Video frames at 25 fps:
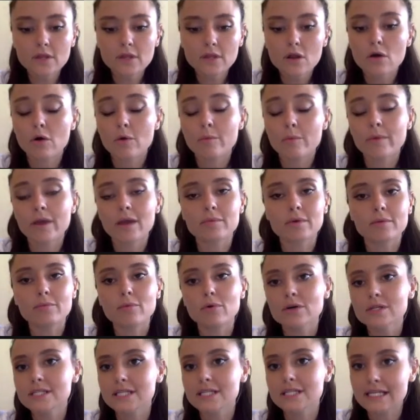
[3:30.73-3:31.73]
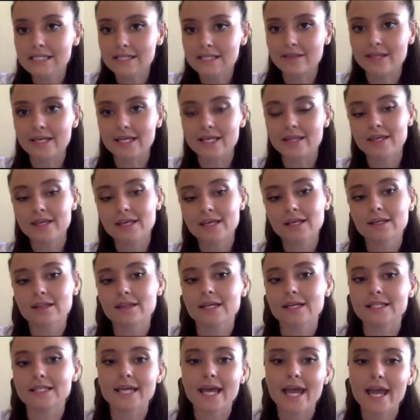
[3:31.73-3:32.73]
or maybe bosses, they think
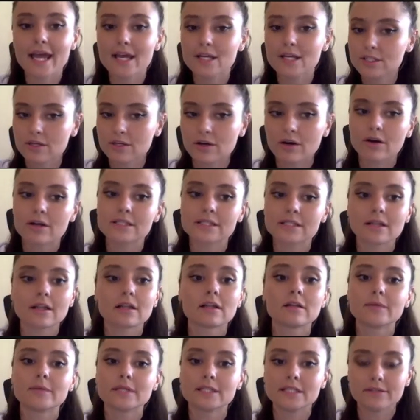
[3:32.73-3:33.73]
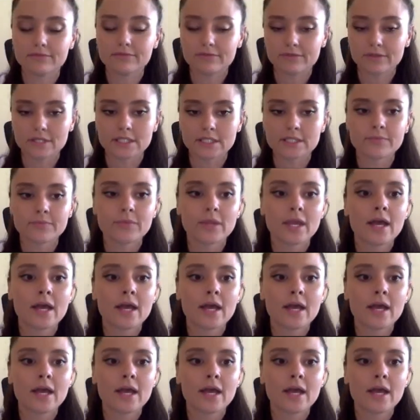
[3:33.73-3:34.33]
that ASO is a little bit different